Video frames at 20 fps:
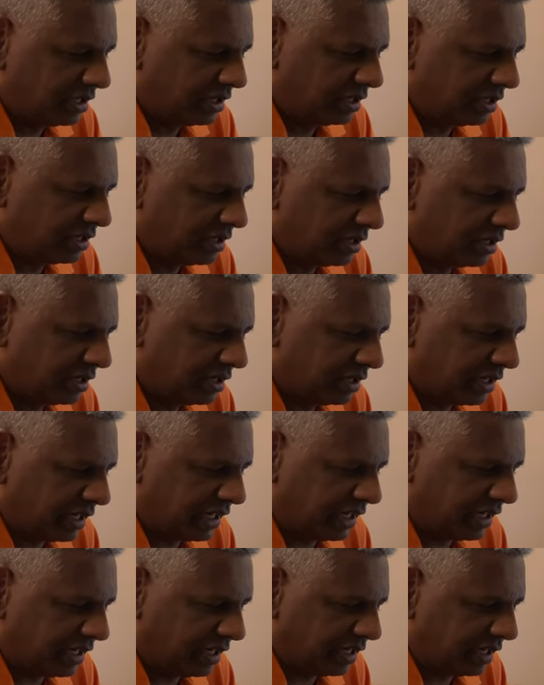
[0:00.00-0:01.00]

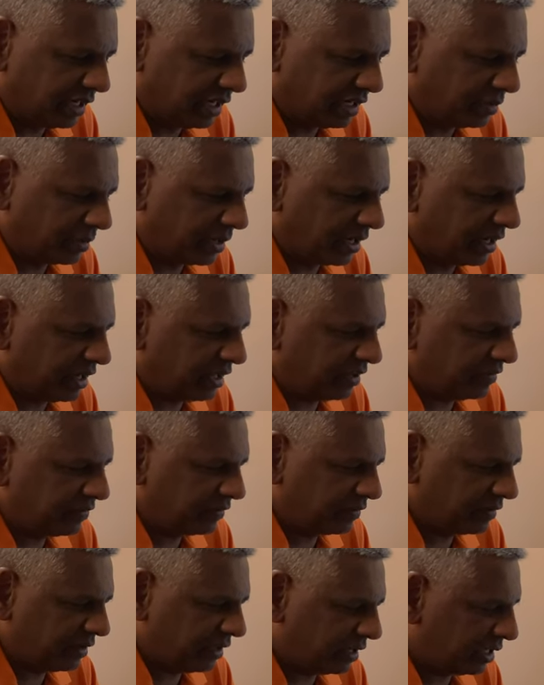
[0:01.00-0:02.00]
and took it
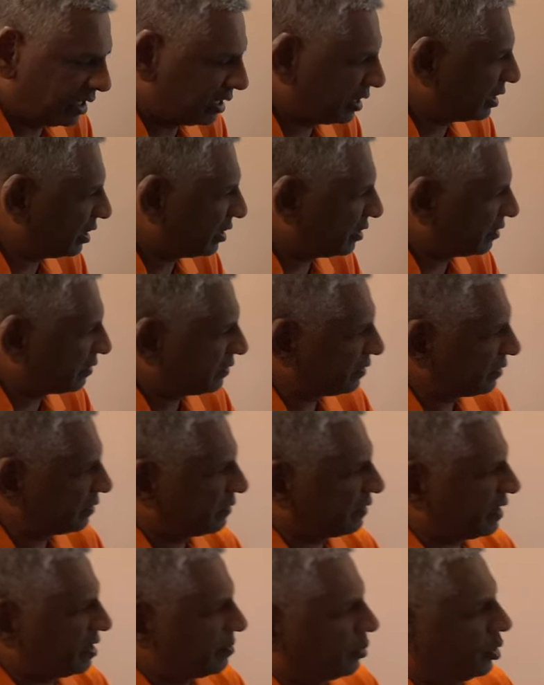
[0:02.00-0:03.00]
at
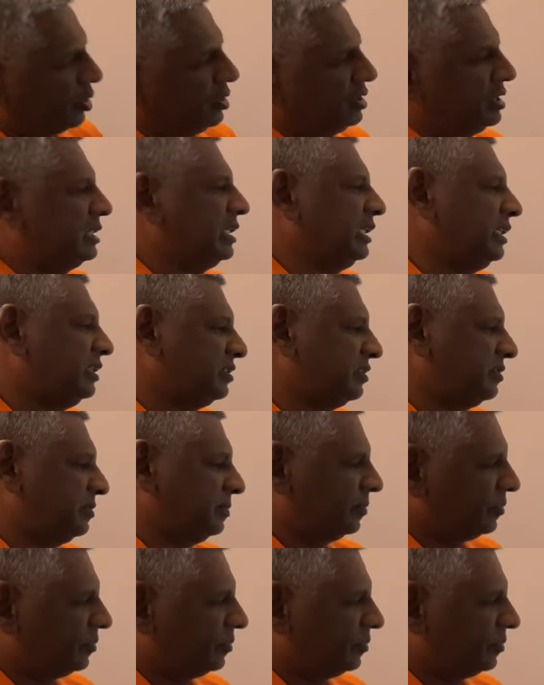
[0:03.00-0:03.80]
5.6.